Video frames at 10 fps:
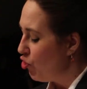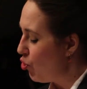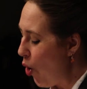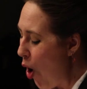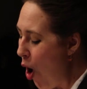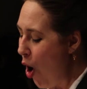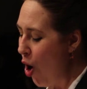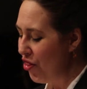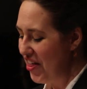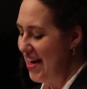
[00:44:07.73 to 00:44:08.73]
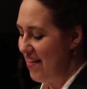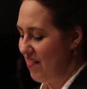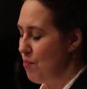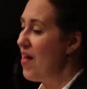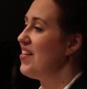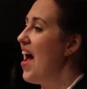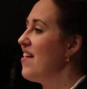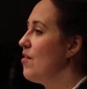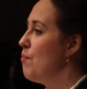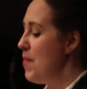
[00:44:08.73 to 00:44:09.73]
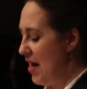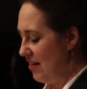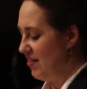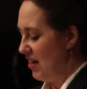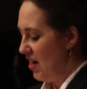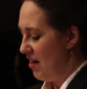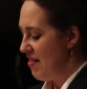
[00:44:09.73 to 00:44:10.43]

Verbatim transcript: To all these must I submit